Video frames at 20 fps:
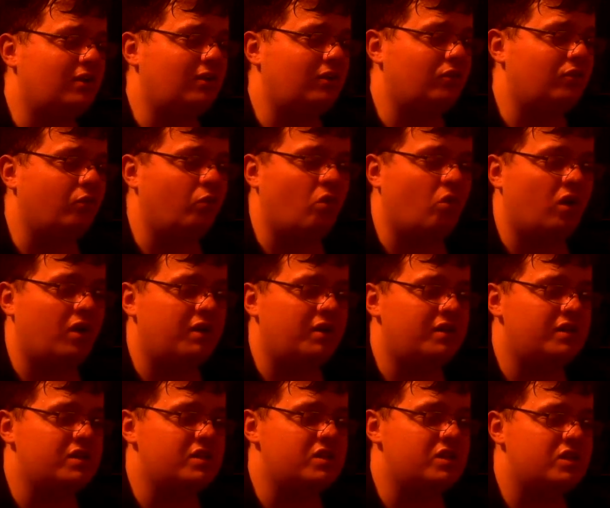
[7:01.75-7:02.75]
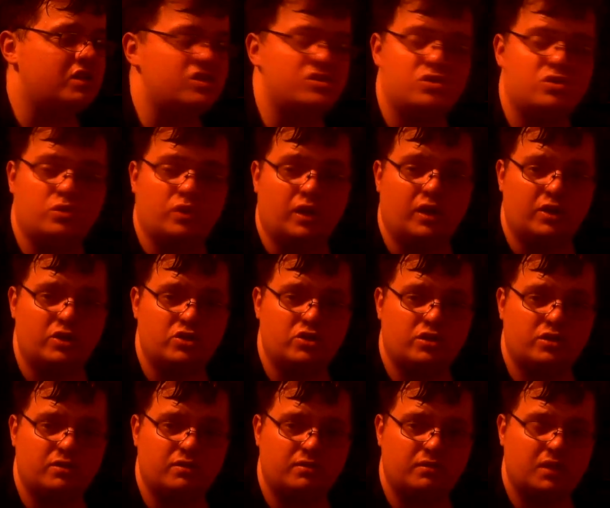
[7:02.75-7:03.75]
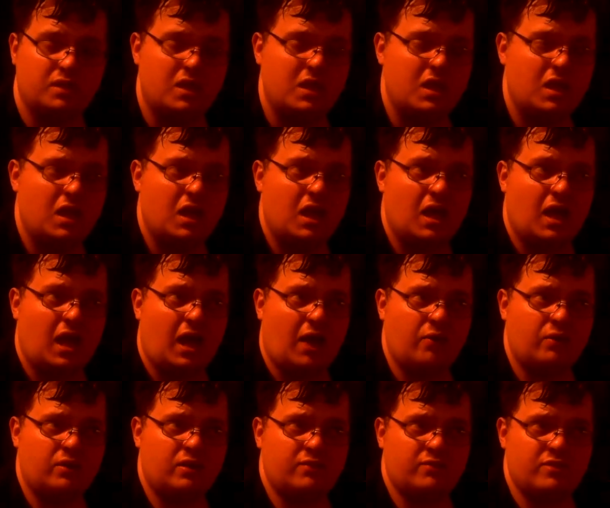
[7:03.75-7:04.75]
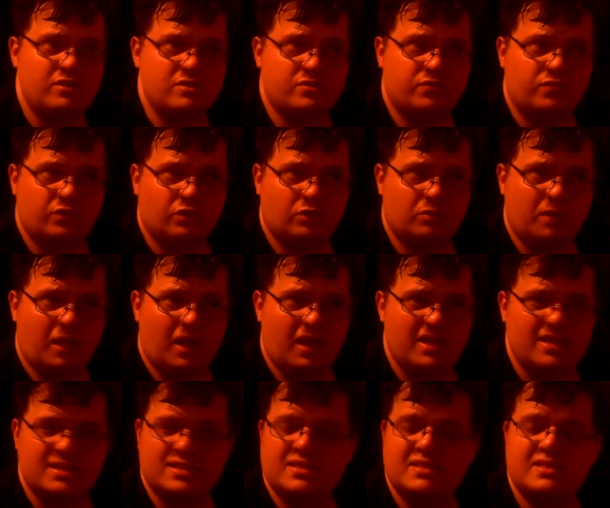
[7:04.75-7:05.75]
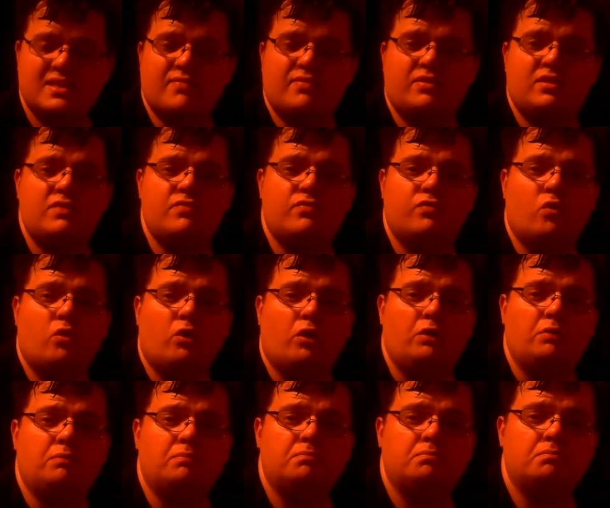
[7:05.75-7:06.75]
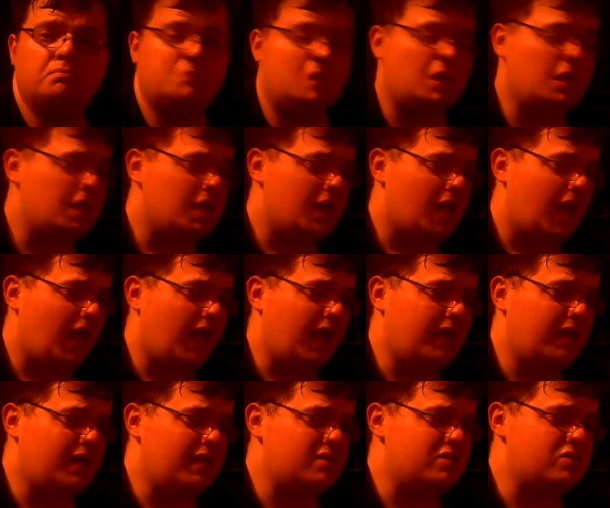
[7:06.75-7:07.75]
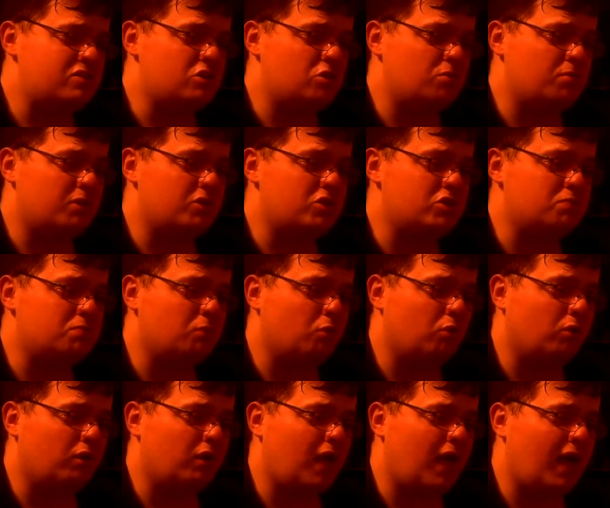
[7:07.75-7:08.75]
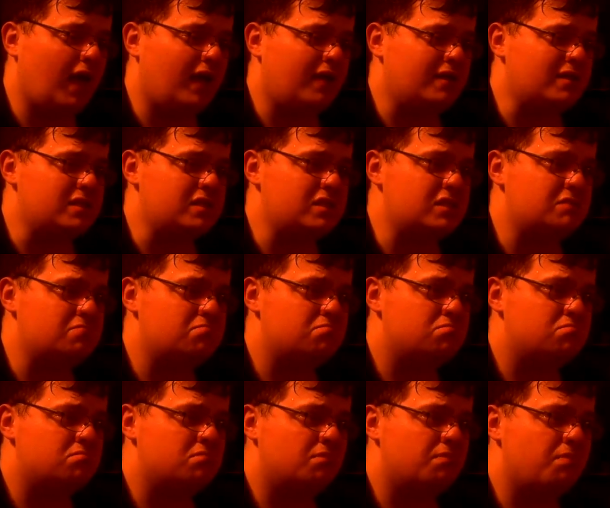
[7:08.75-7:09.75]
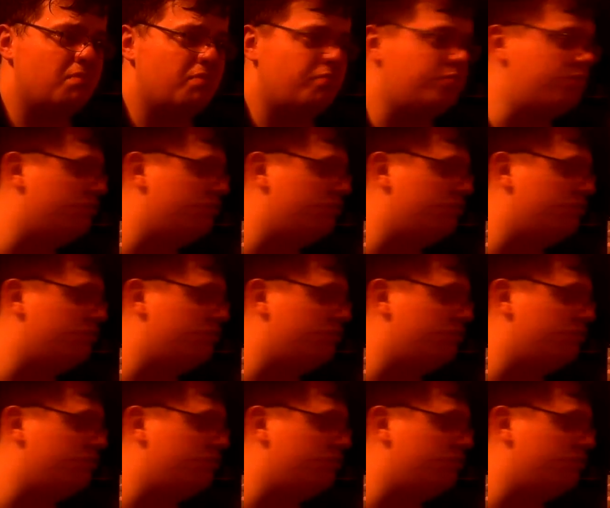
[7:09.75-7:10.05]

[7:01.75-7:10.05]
of 1 to 100. I would give this film a 74. And it's so much more as the